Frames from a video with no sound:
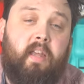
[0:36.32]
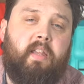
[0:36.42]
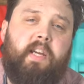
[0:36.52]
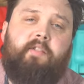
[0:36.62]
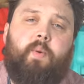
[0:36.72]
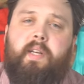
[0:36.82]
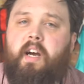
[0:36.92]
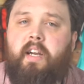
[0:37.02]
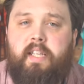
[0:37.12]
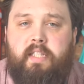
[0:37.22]
The Derawan
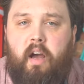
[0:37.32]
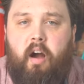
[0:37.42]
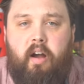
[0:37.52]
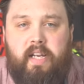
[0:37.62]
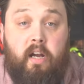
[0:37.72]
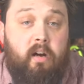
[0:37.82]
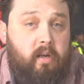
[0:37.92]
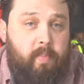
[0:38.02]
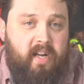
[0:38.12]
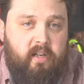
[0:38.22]
Islands are an
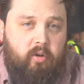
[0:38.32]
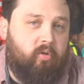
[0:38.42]
archipelago